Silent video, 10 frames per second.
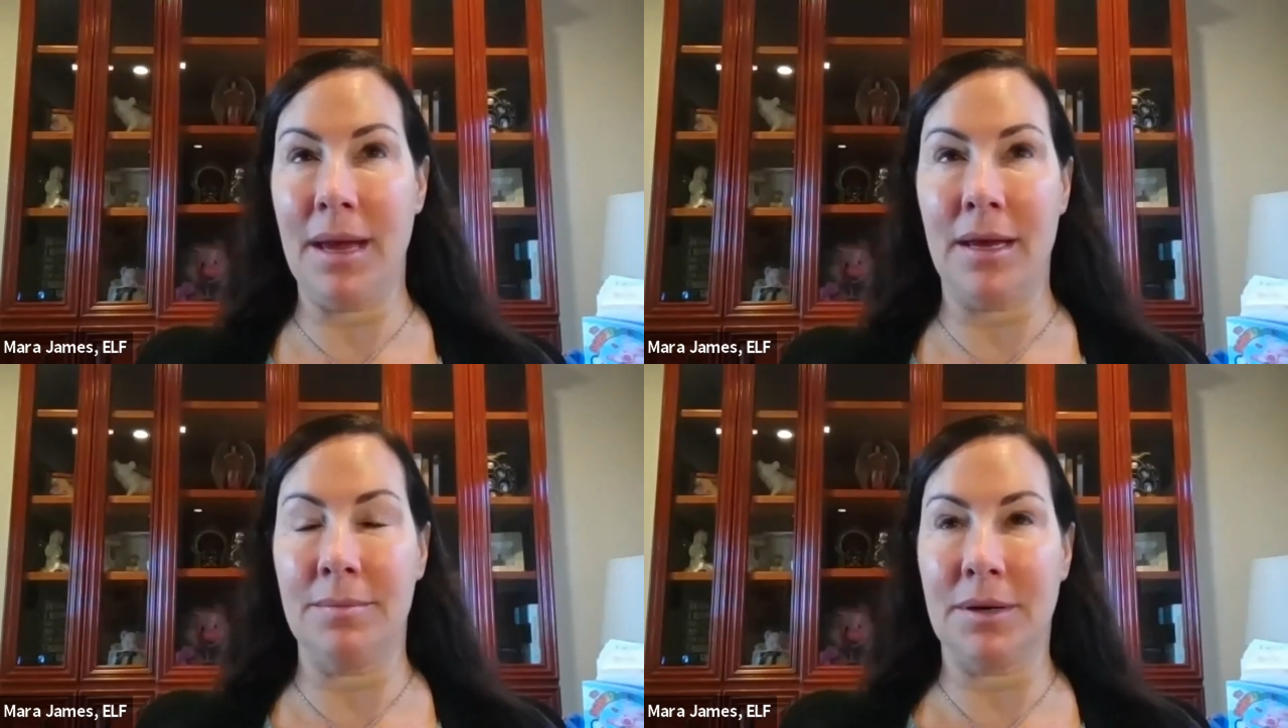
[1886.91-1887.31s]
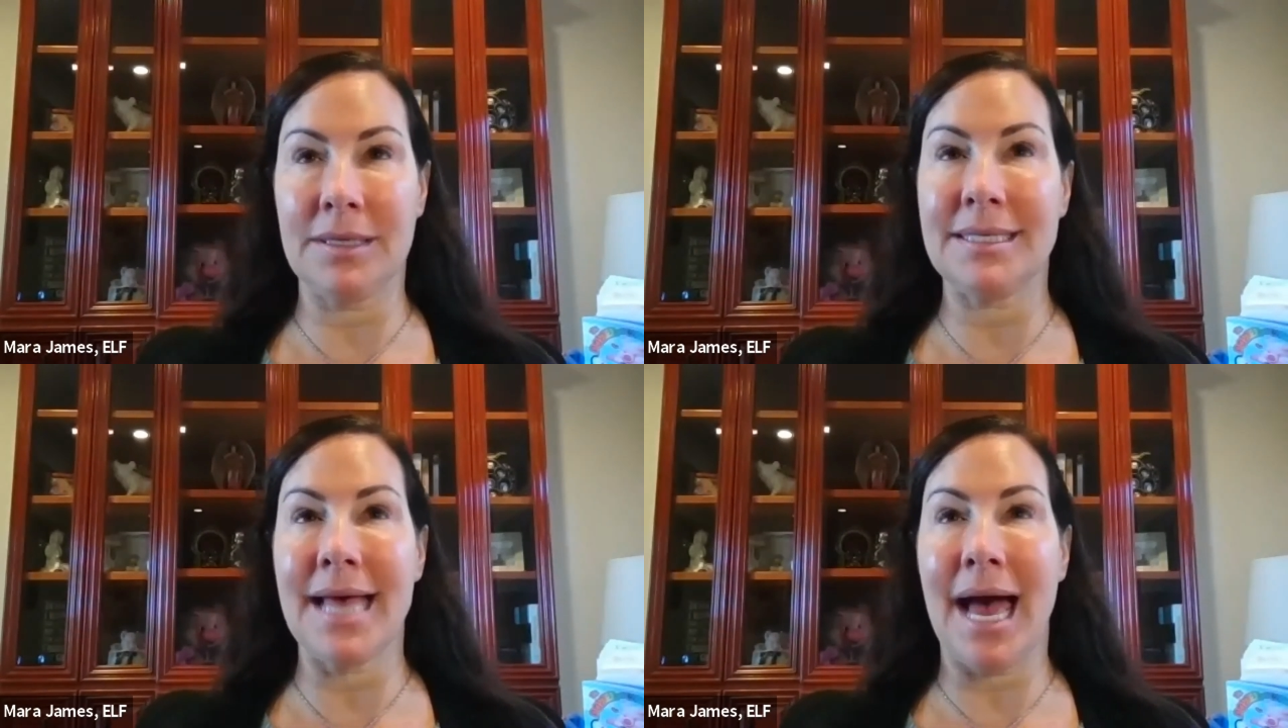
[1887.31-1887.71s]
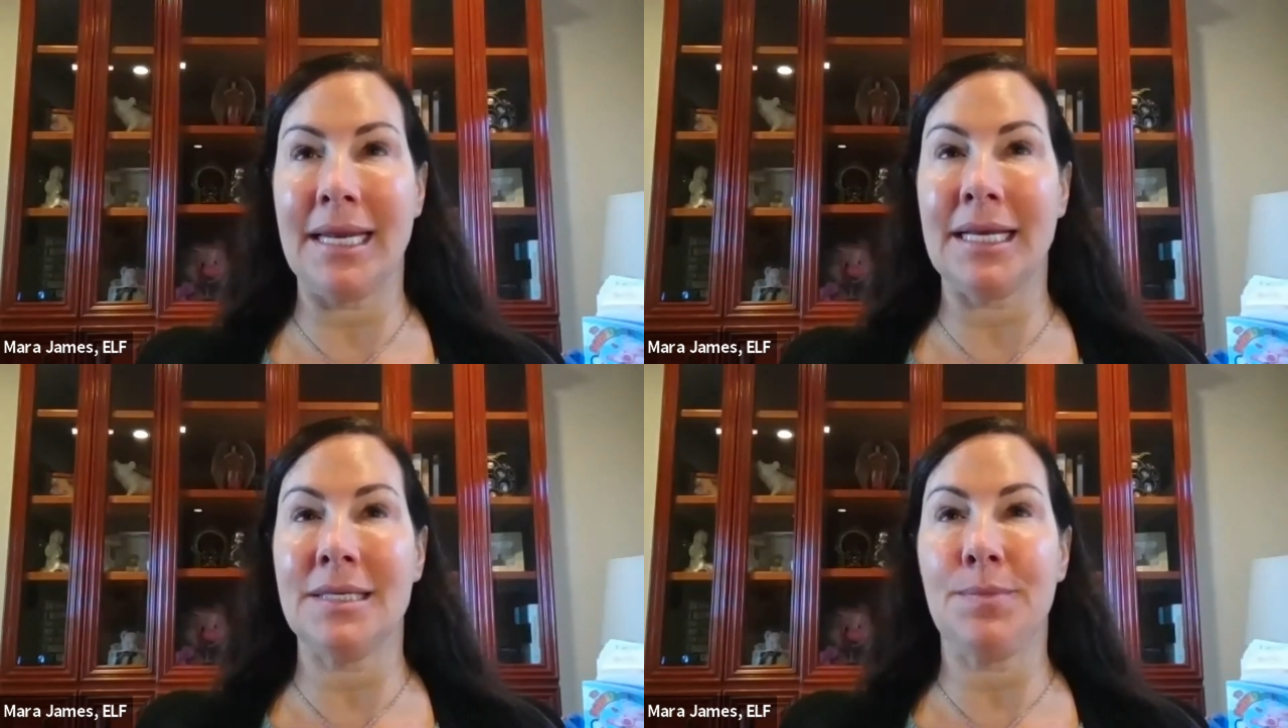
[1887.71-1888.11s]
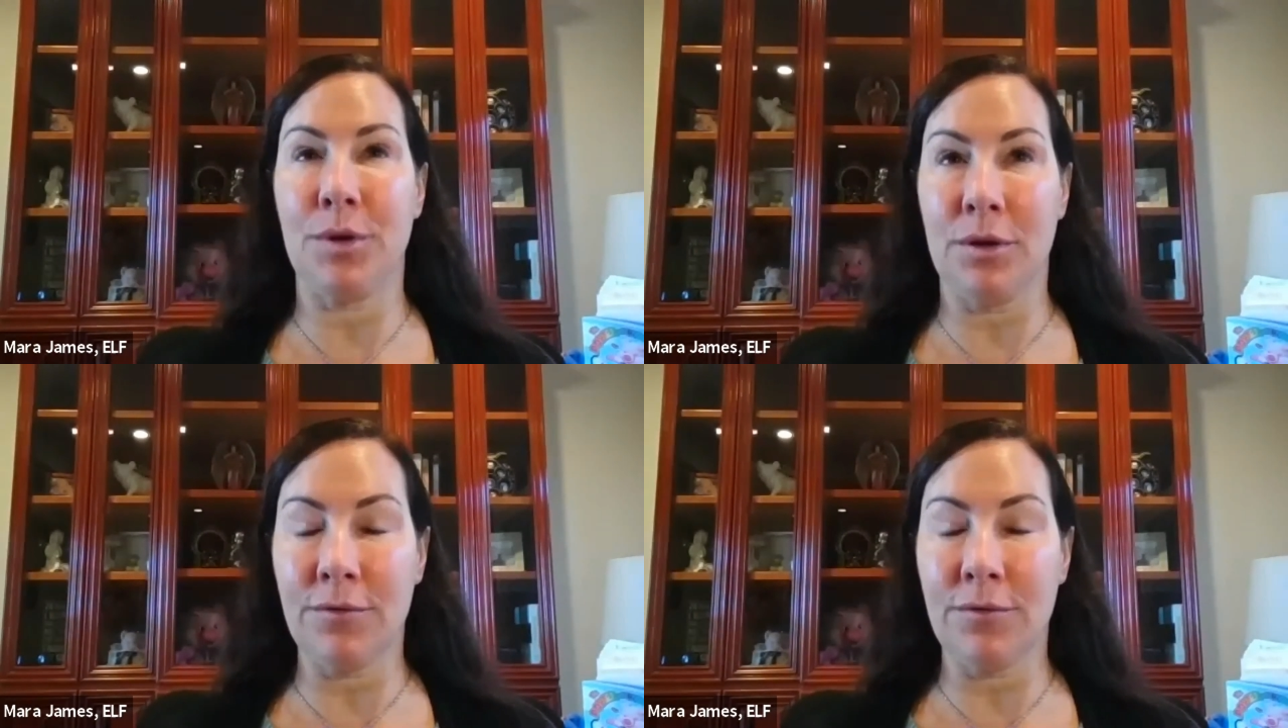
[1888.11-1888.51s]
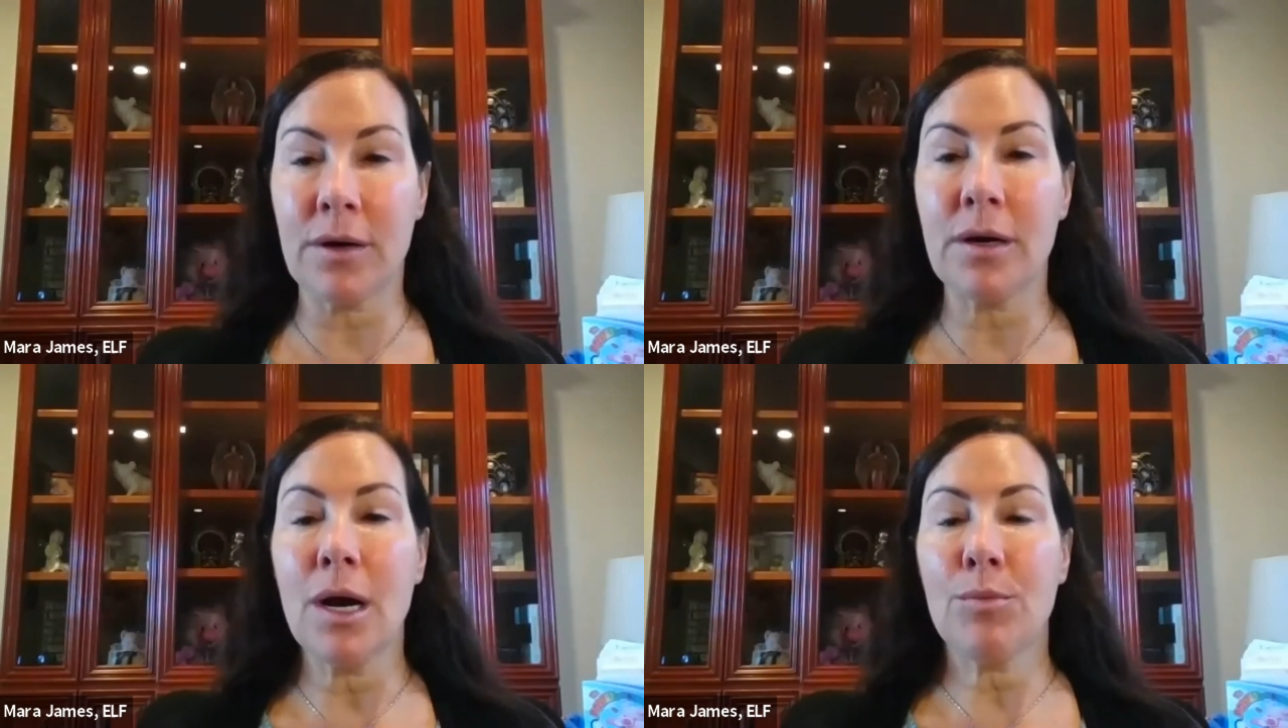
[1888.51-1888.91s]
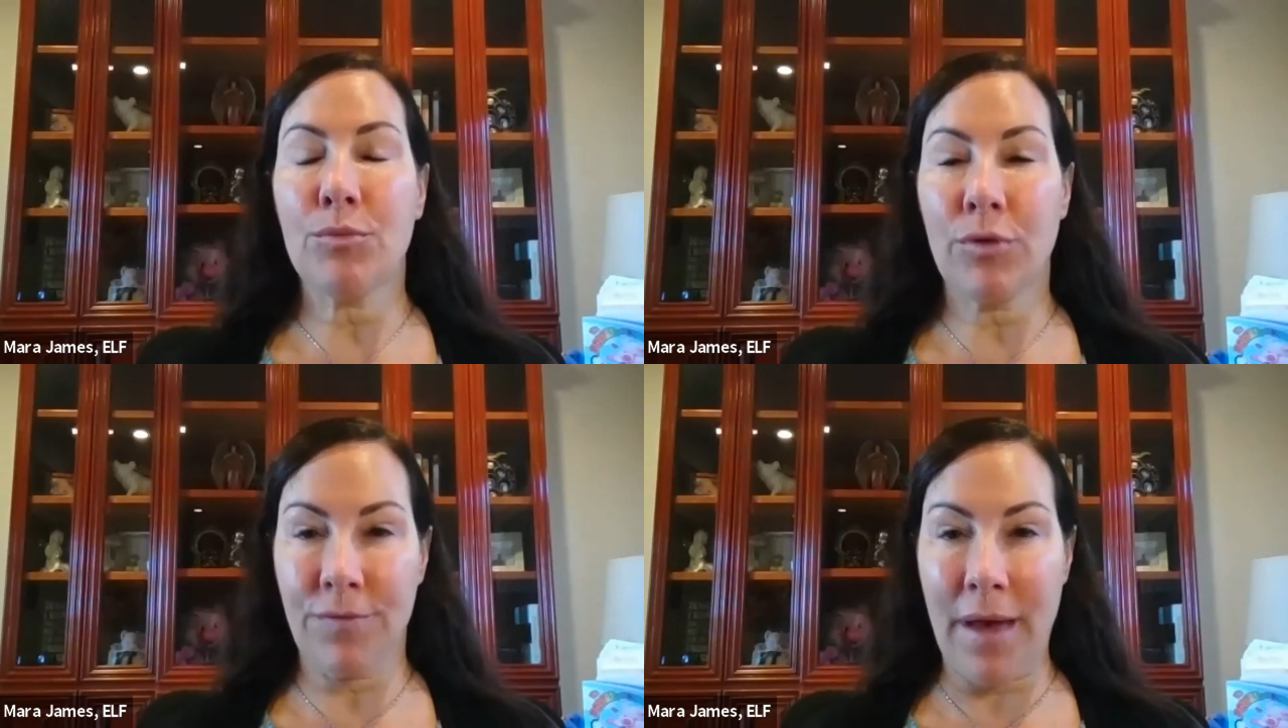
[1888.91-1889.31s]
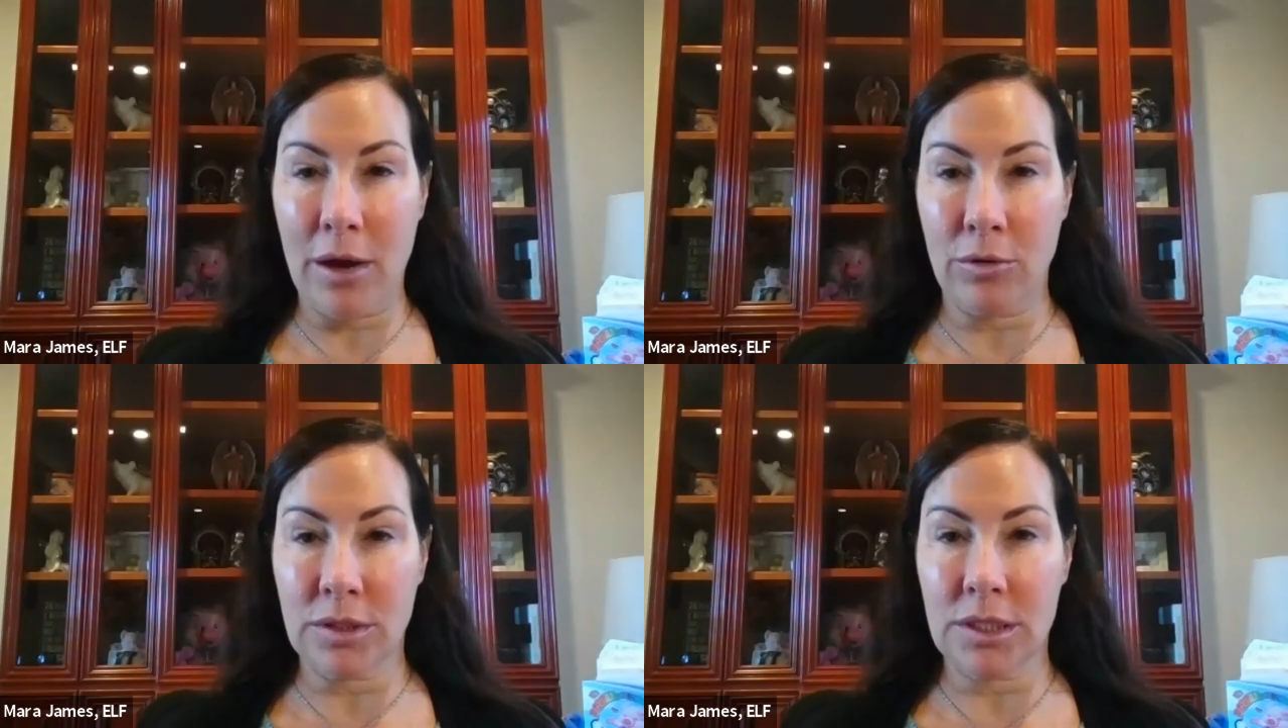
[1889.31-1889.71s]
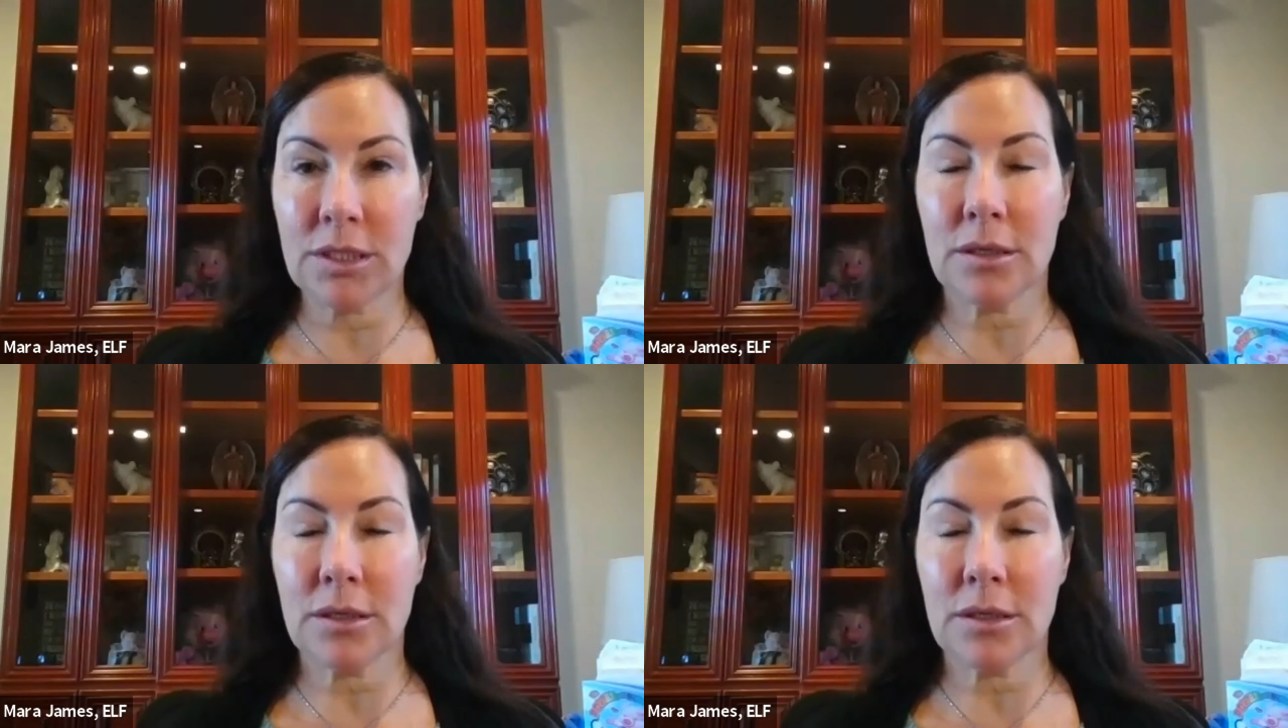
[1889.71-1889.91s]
and because that is beautiful, profound.